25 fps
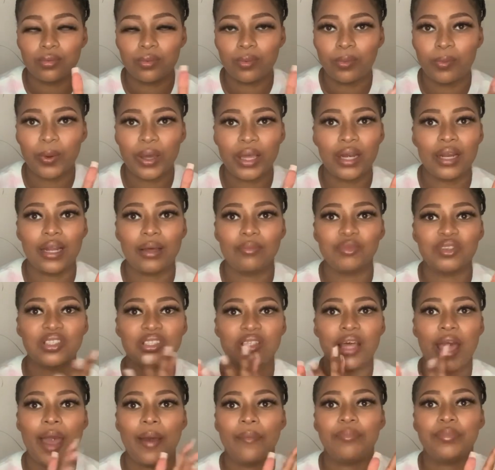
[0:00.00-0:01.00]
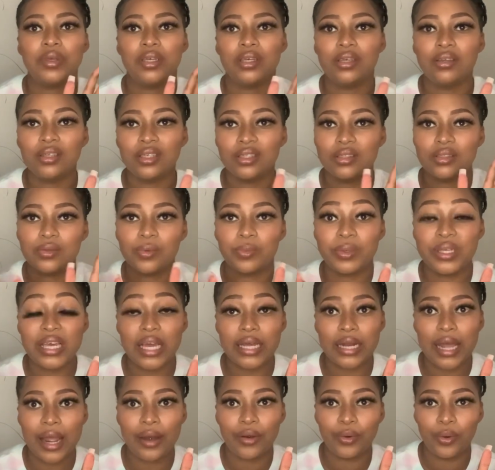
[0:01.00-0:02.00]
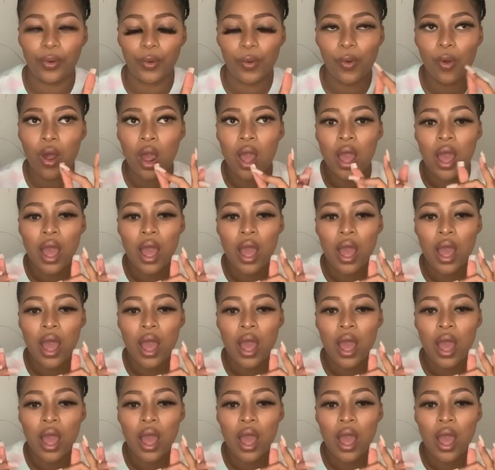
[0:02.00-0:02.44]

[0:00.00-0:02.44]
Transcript: when I'm just happy. It's weird, I know.